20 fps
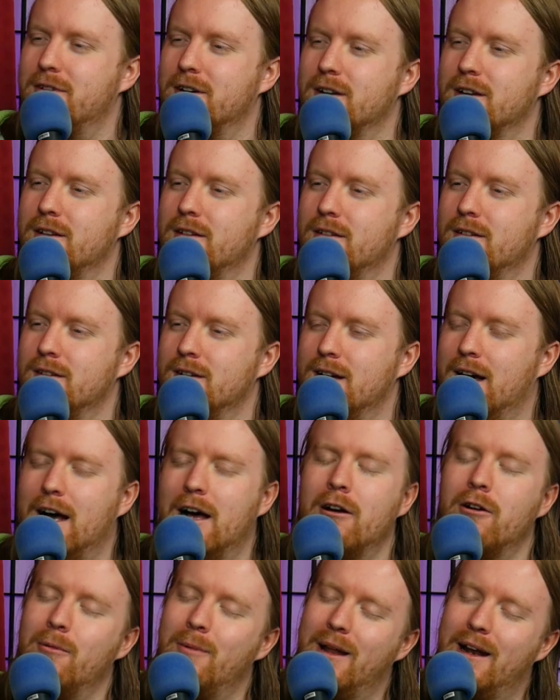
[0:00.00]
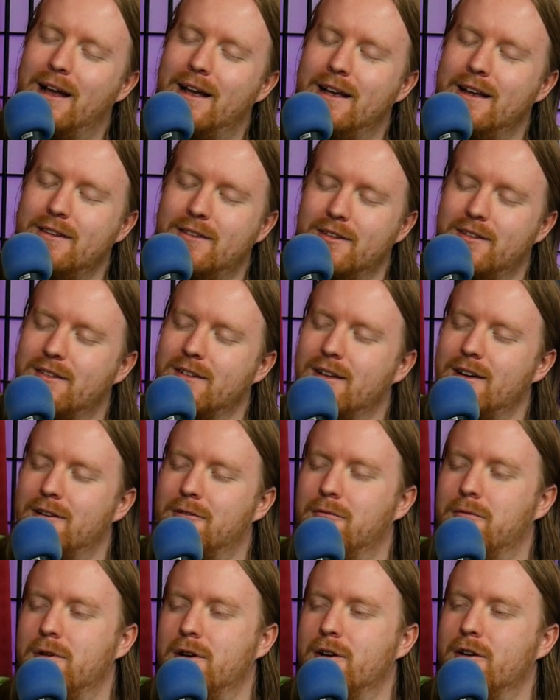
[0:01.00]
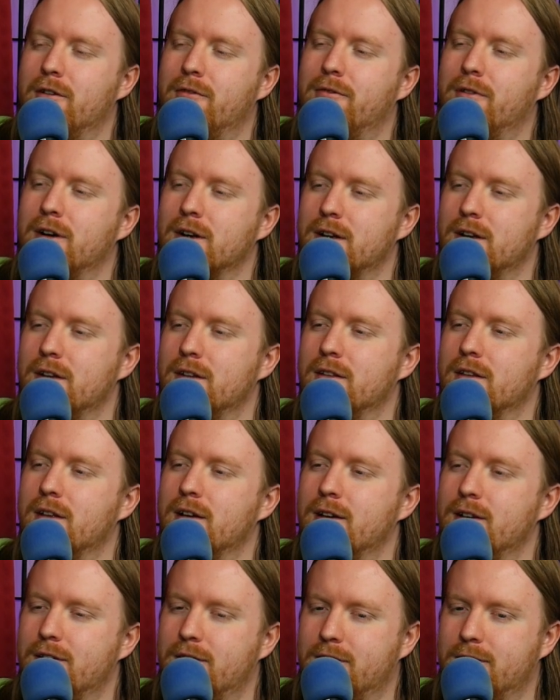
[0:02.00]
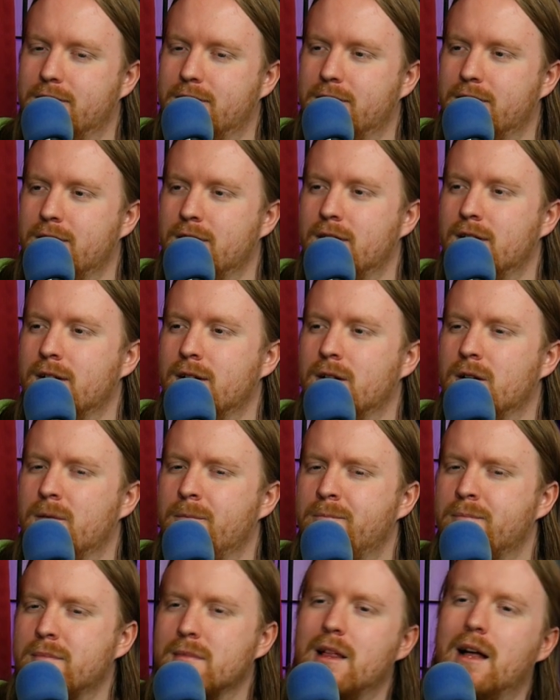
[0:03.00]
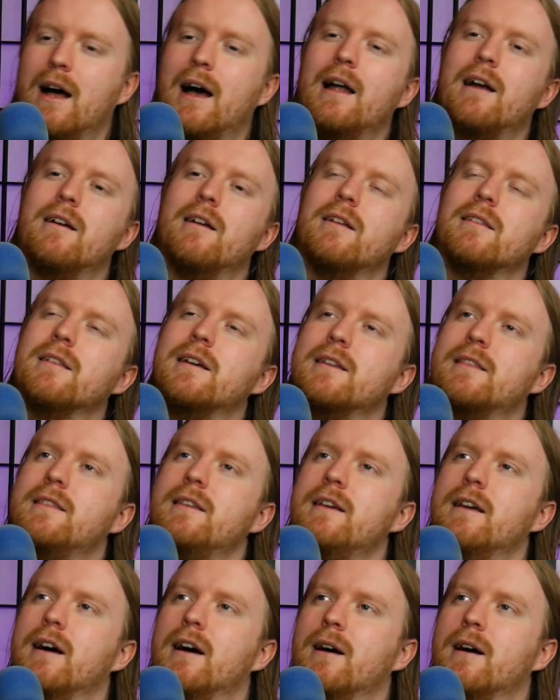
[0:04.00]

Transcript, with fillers: Fucking I don't know, man. I hate this like weird fucking like I don't know, like the